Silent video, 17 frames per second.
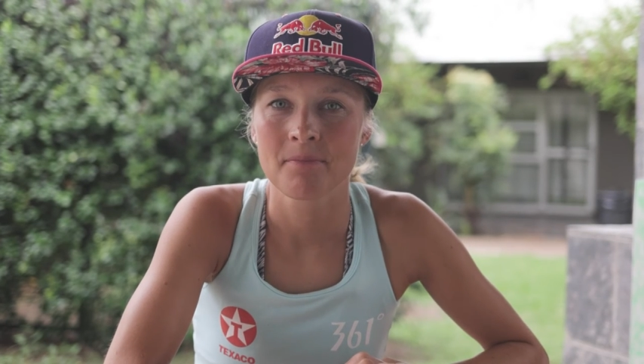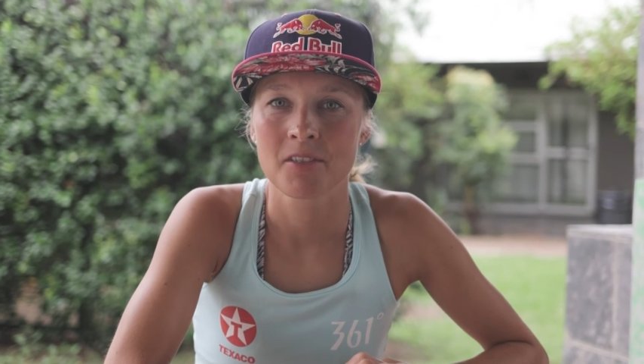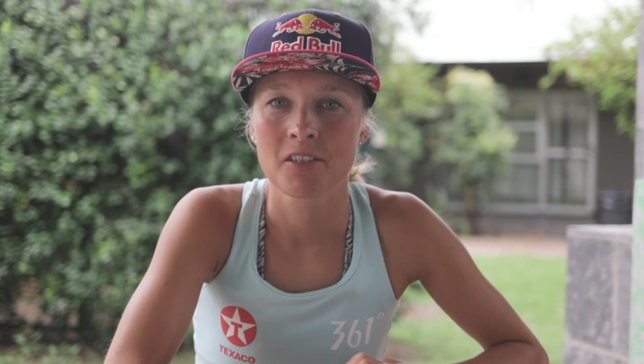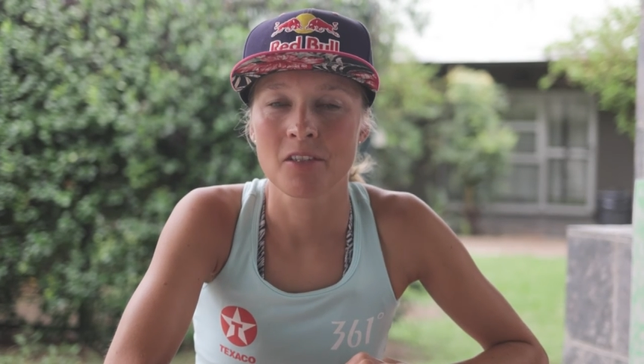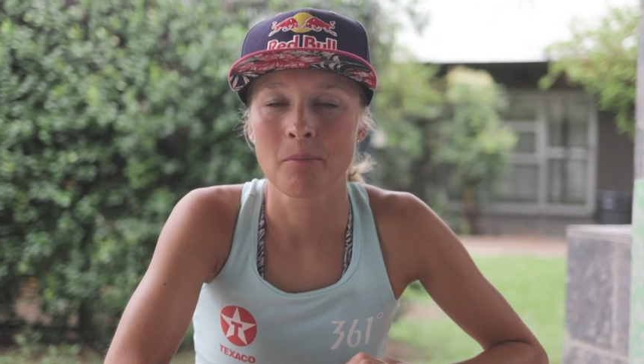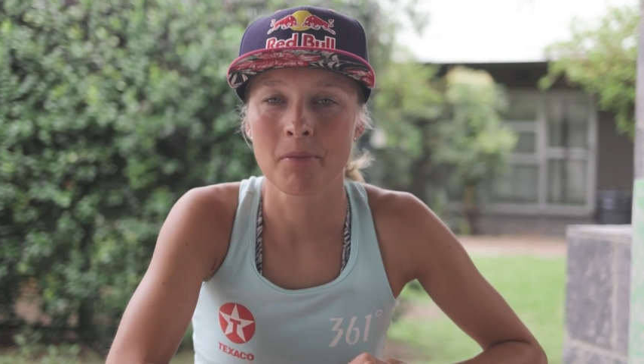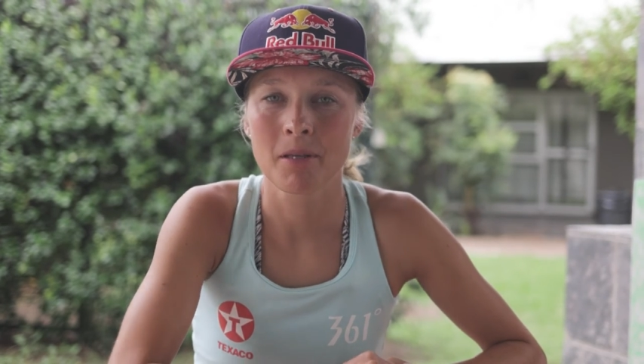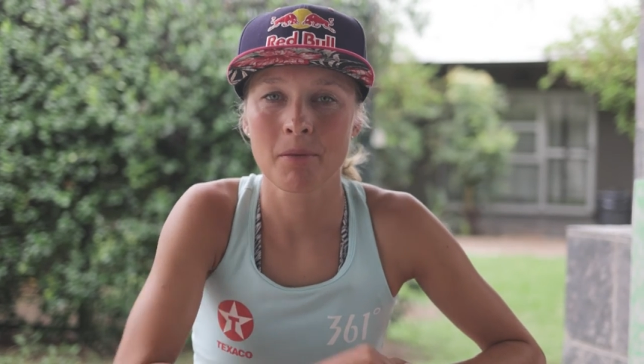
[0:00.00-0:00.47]

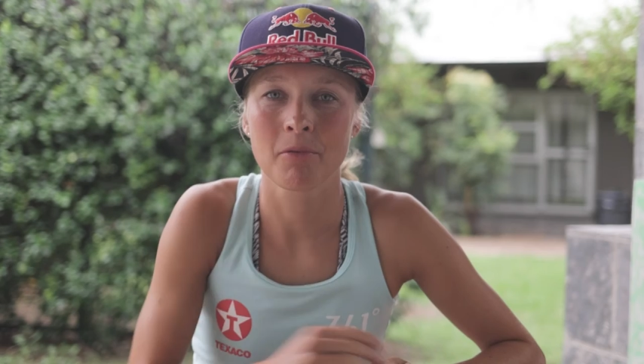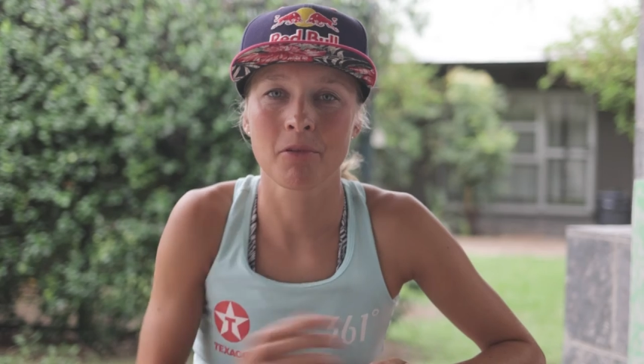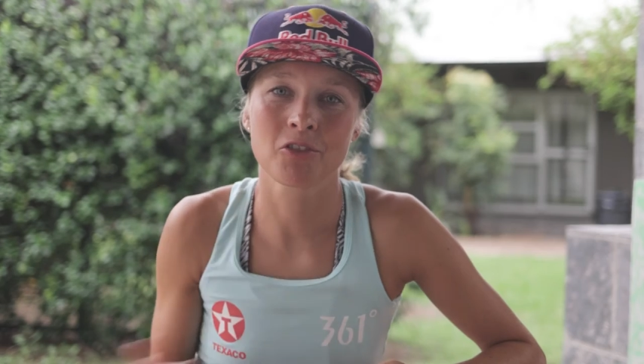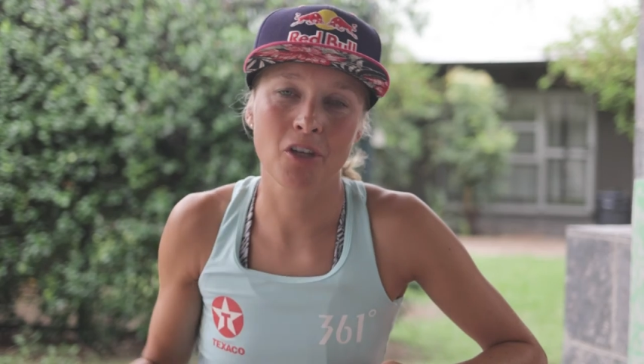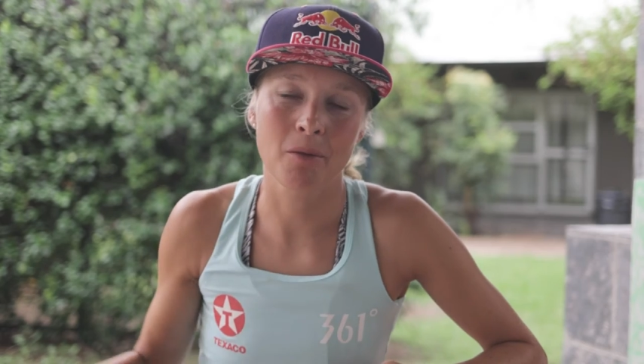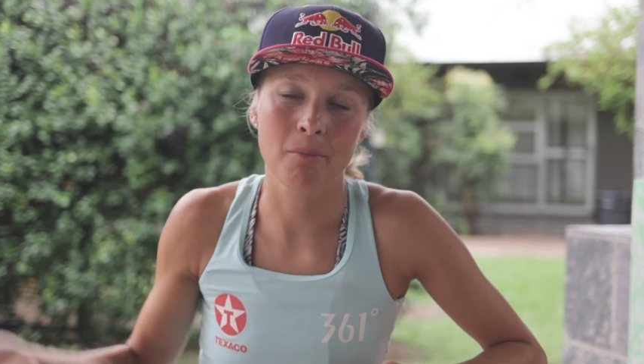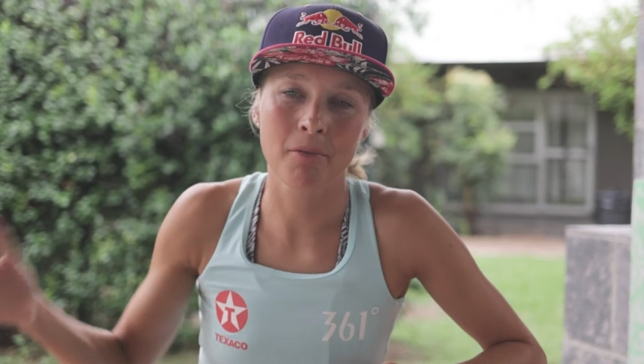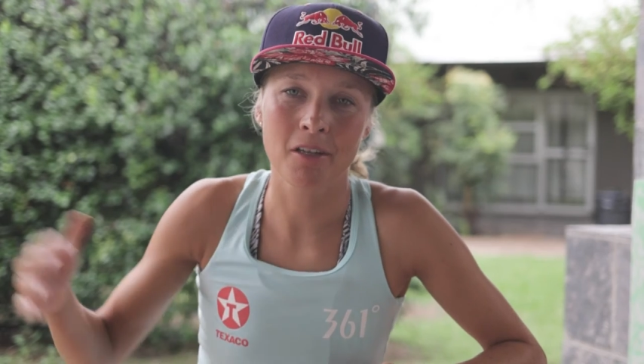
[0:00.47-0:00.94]
Some
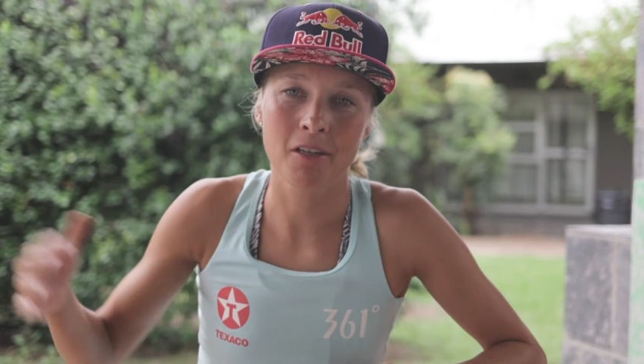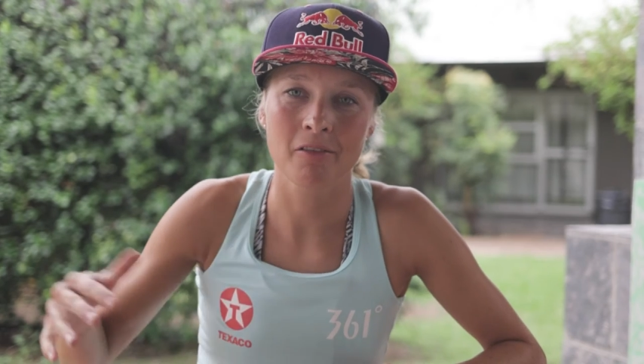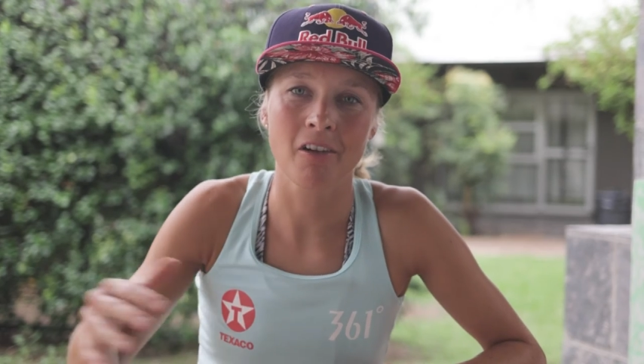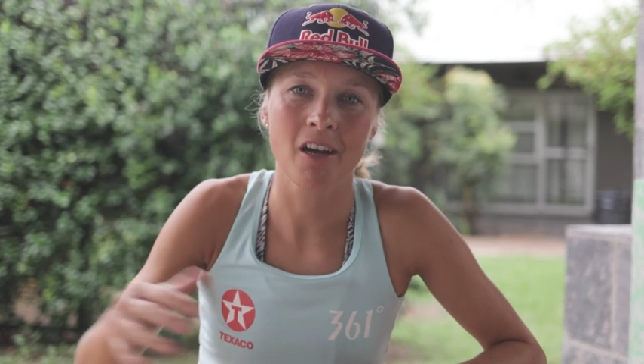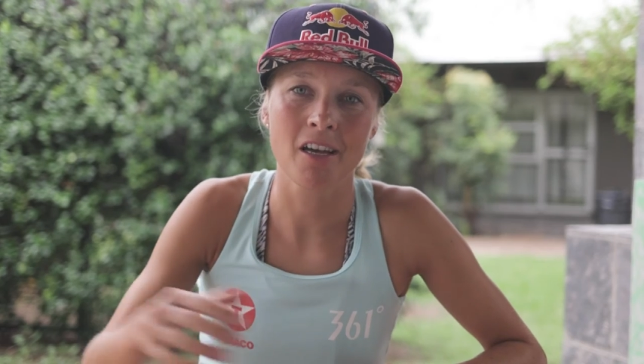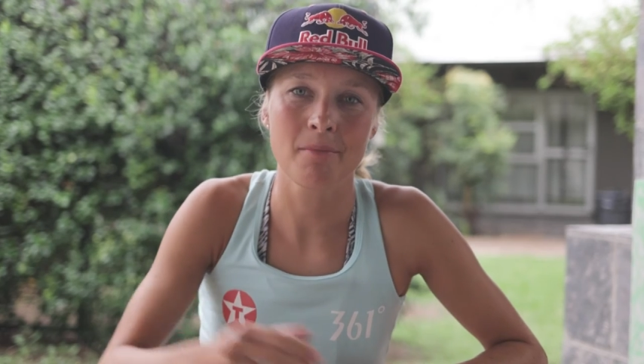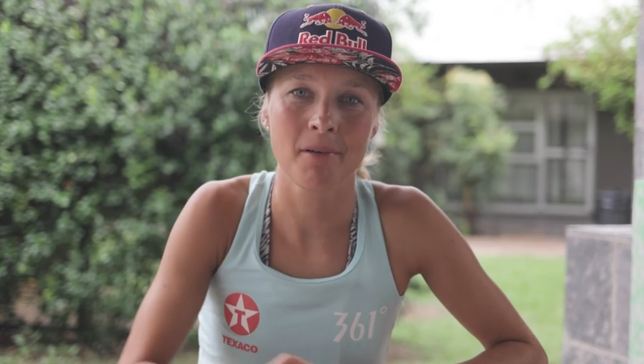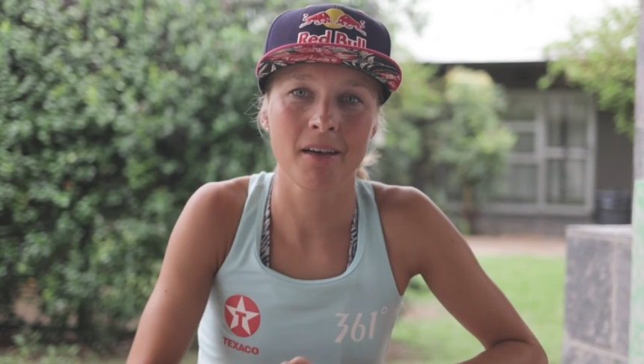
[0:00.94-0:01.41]
people jump on the
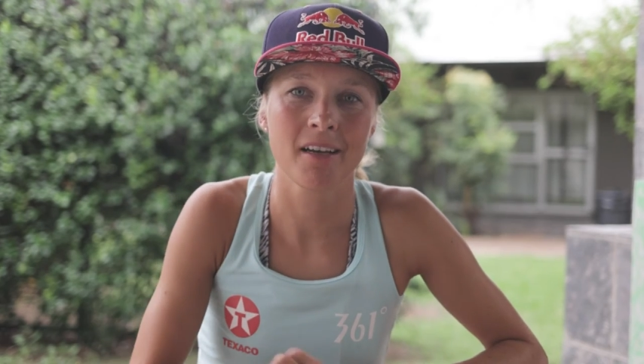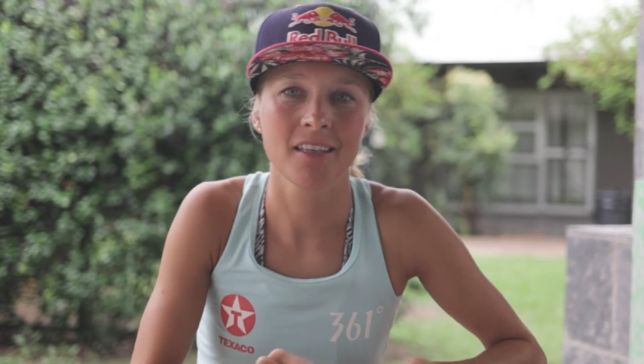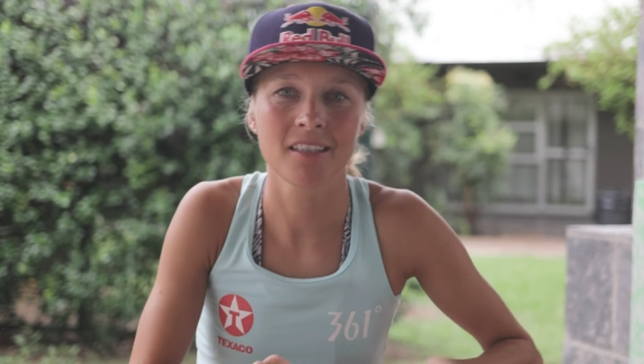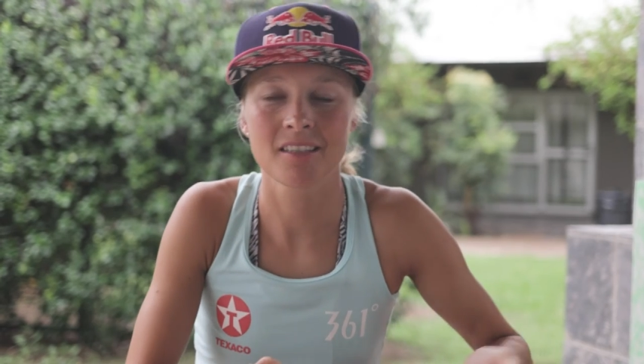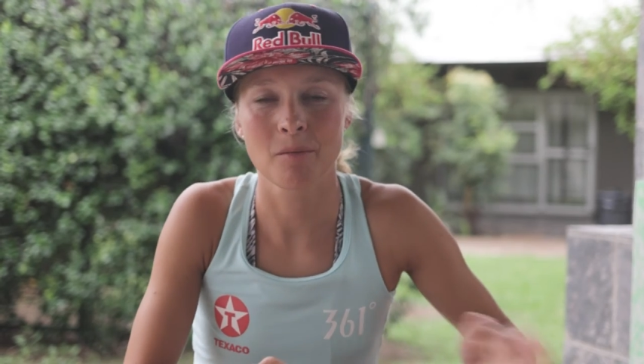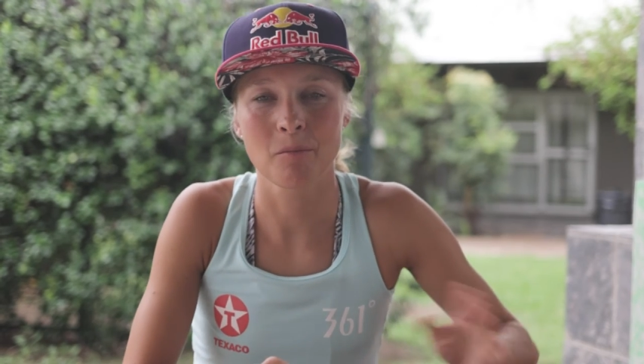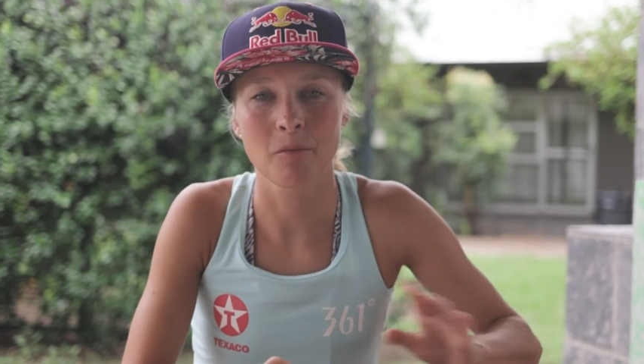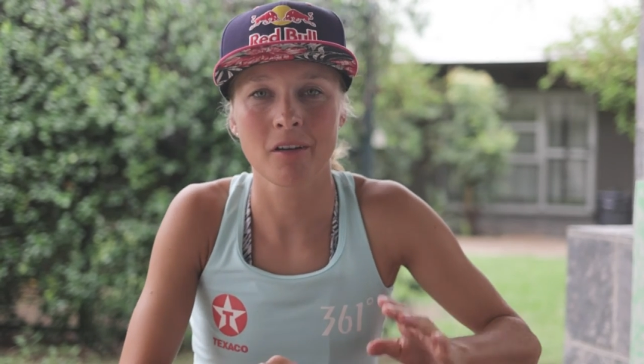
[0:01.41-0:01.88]
right
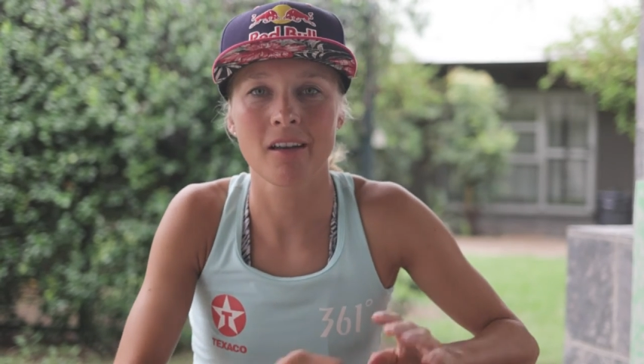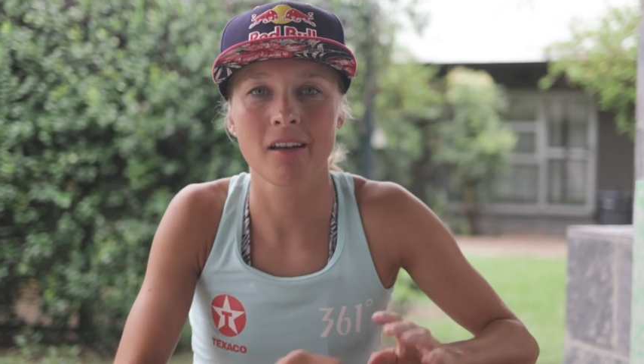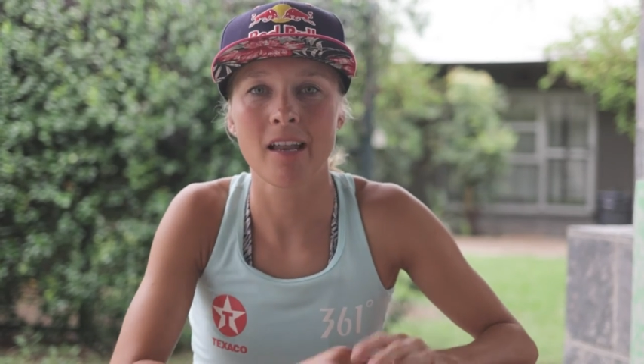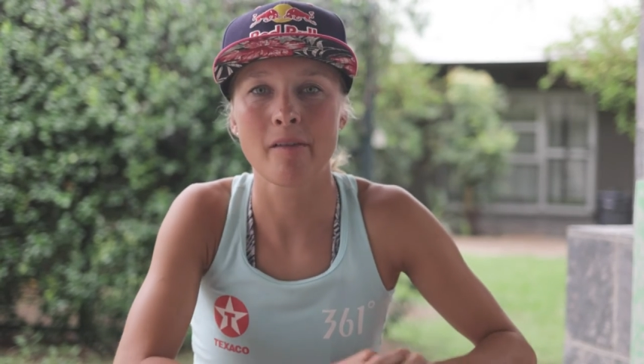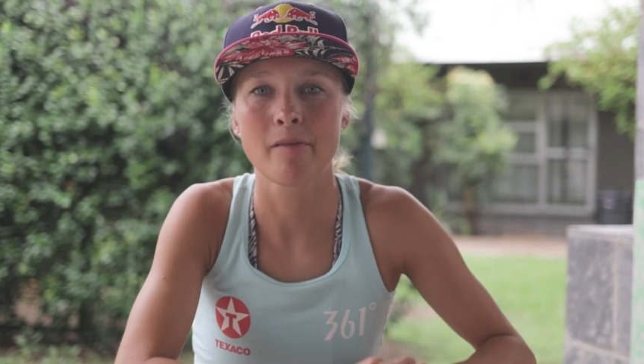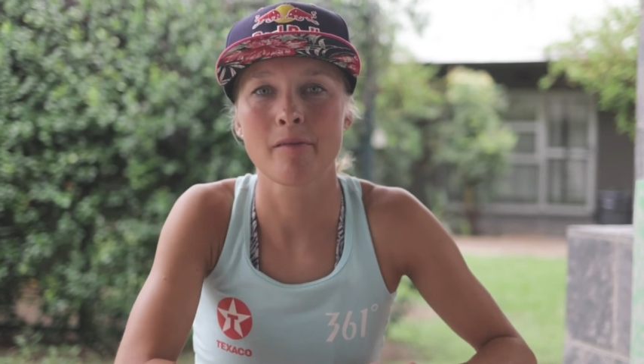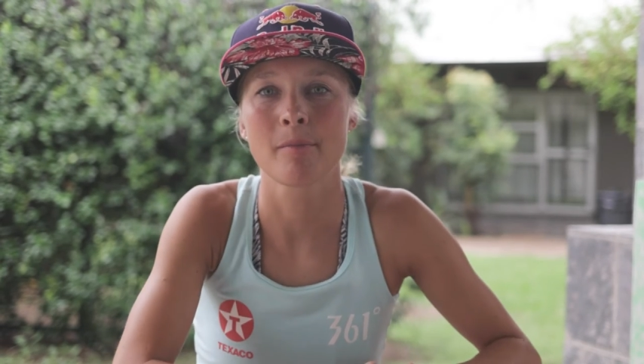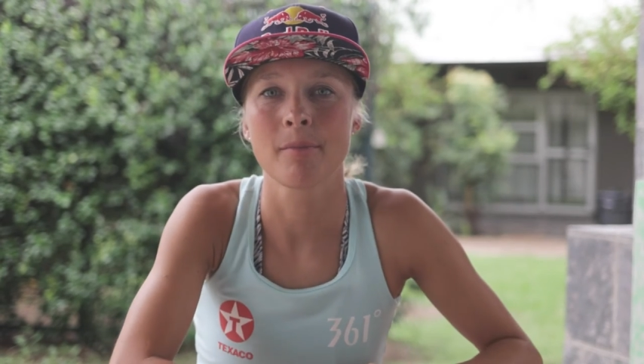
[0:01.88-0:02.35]
bike, some on the
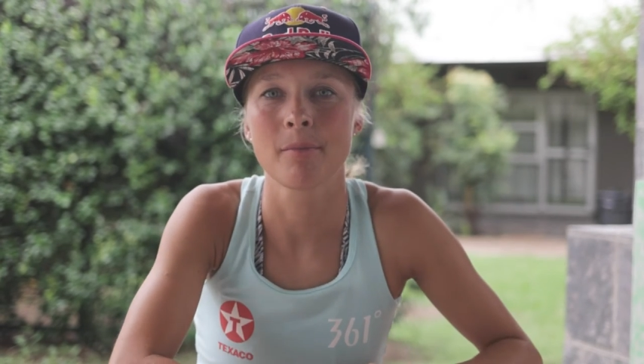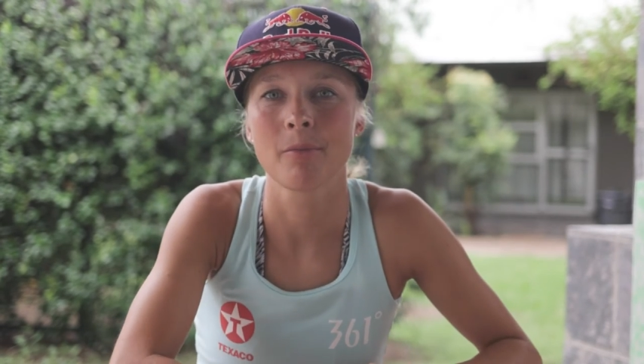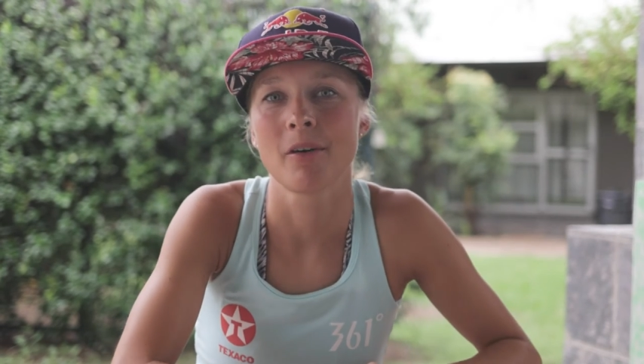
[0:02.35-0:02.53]
left